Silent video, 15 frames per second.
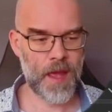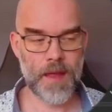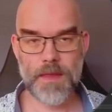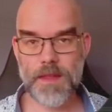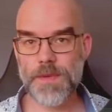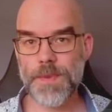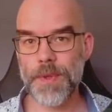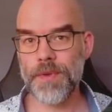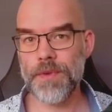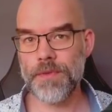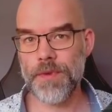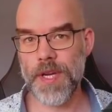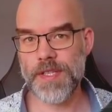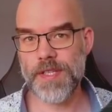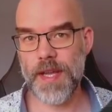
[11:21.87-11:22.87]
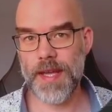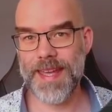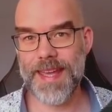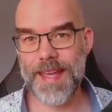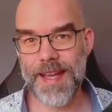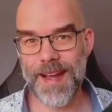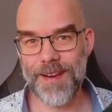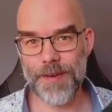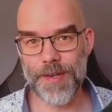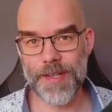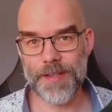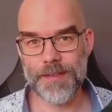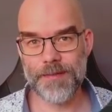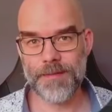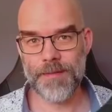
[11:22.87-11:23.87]
this will raise a key
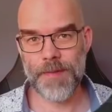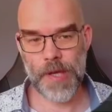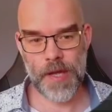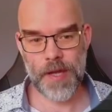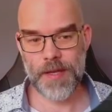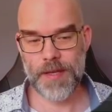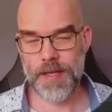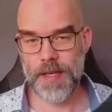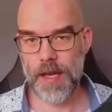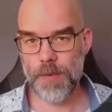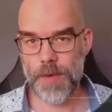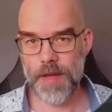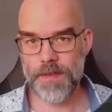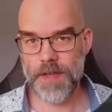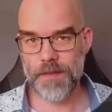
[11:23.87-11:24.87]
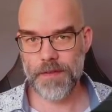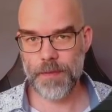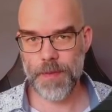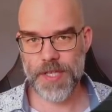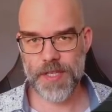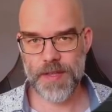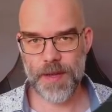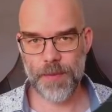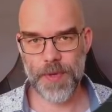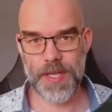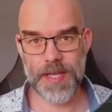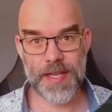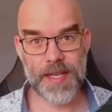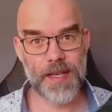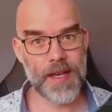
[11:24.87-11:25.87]
error. Now we have the information that we
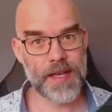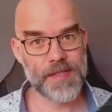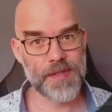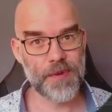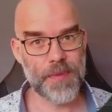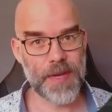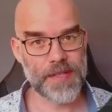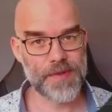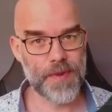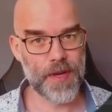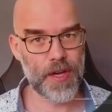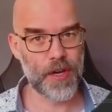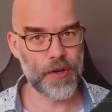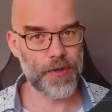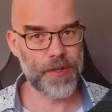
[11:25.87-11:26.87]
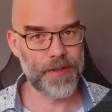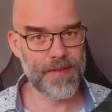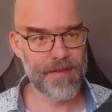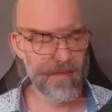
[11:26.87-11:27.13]
need. Let's go back to the code.